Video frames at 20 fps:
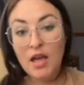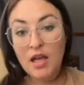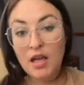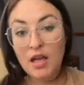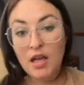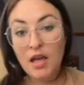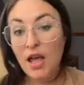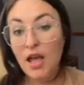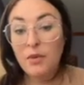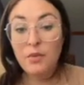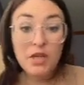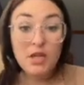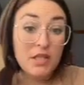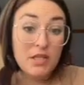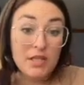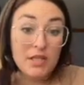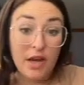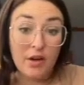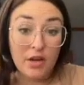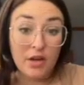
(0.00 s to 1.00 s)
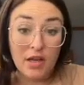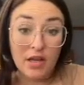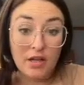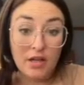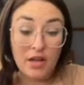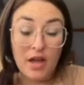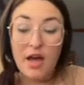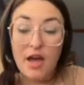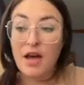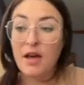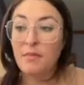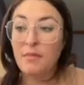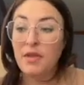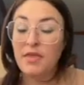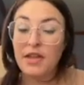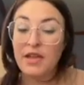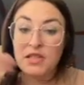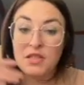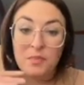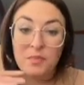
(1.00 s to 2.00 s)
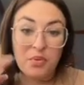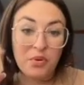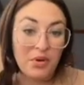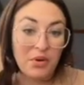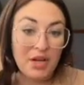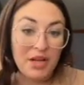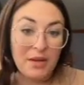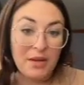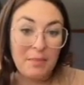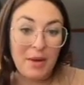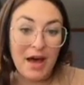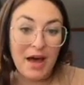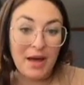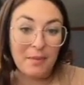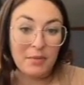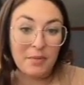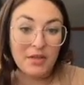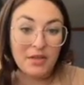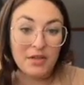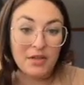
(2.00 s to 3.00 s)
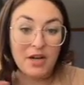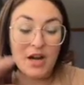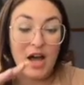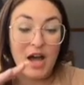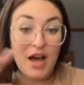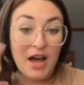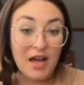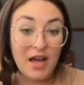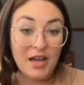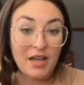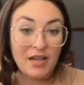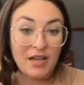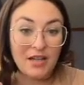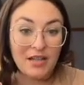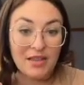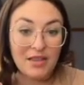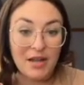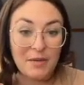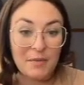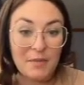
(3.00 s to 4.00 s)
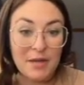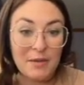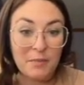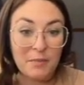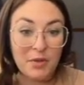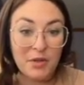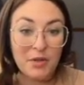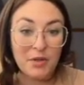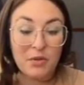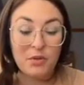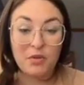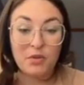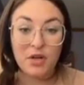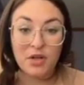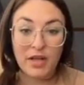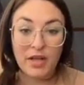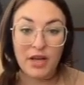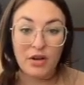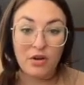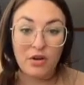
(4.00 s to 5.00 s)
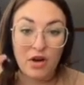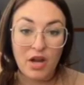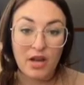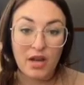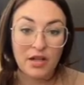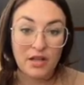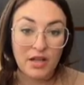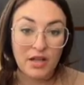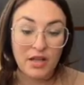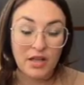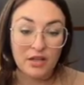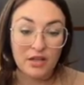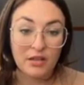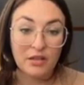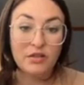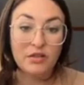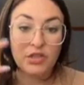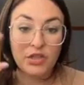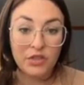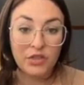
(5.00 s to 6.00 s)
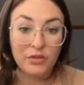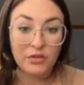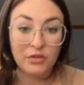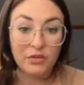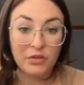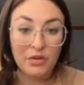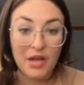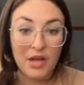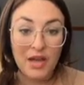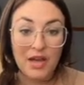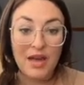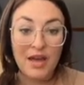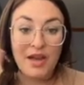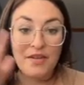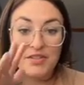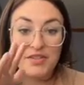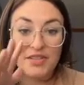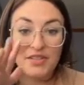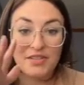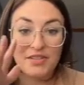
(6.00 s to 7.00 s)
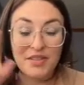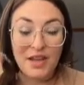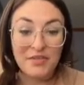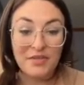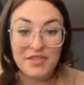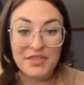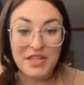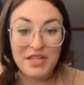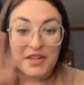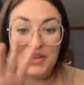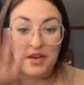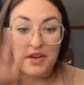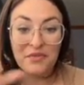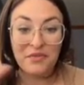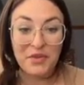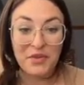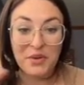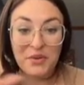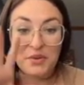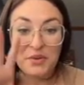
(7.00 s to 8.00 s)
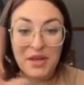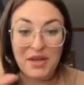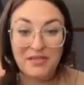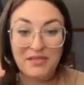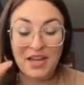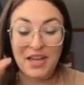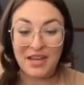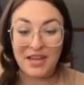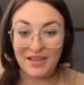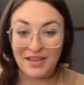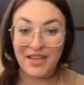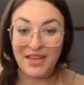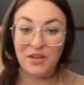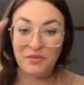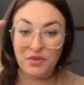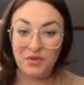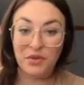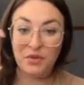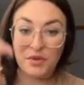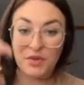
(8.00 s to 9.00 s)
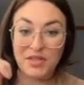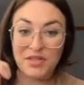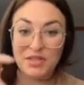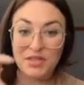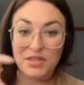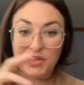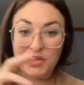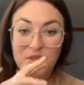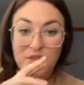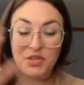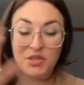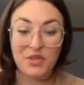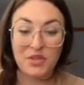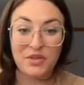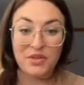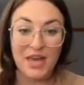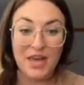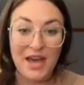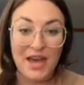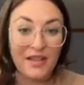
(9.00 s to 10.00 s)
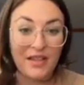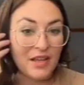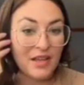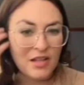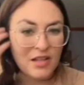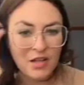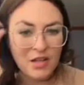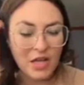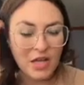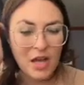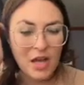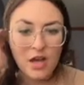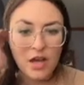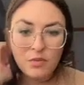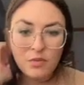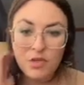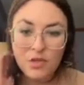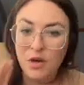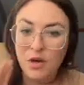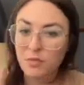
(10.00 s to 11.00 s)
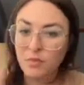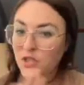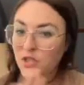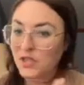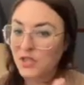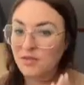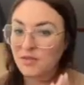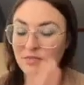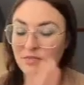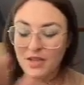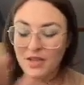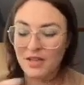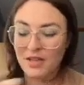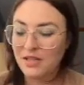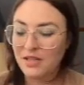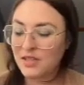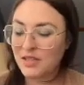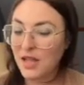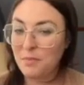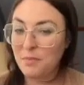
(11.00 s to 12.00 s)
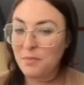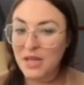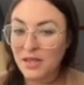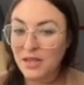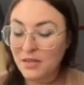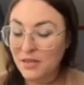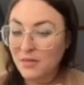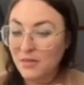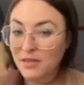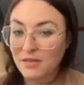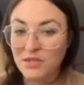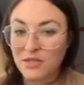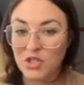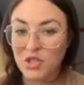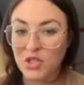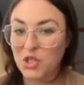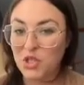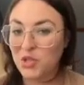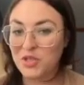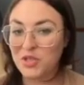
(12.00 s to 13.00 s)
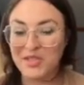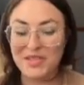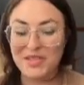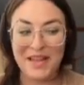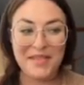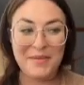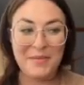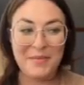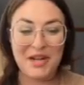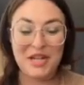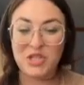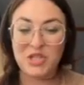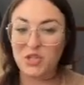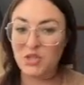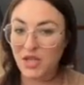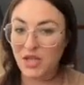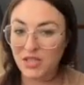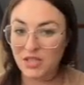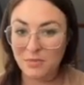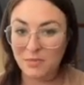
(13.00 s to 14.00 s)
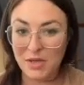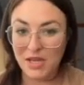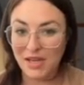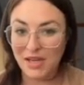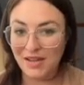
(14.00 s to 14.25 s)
I wouldn't doubt it. That's a pretty popular con that people who are like chronically ill do. I've seen a few like influencers do that. Like oh nope, just send the money straight to me.